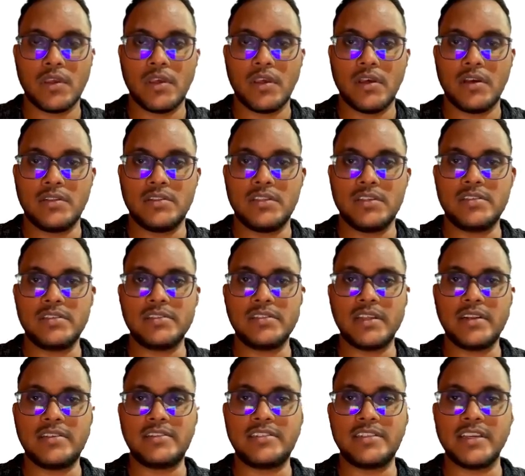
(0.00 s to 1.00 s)
this is the
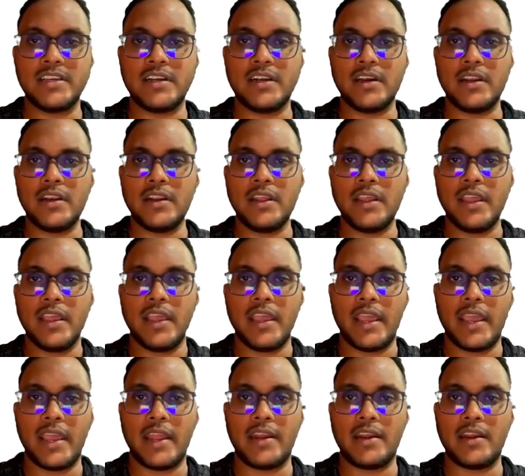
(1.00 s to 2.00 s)
trigger,
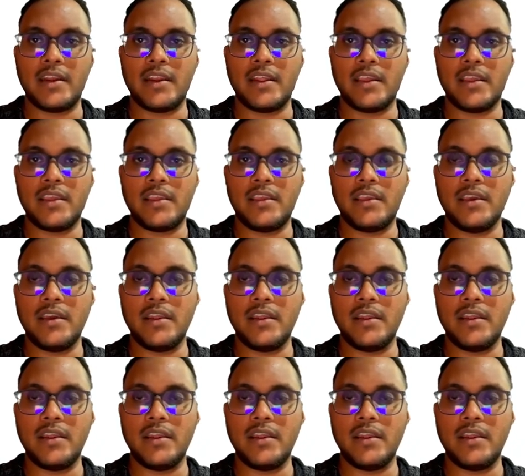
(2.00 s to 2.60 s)
and here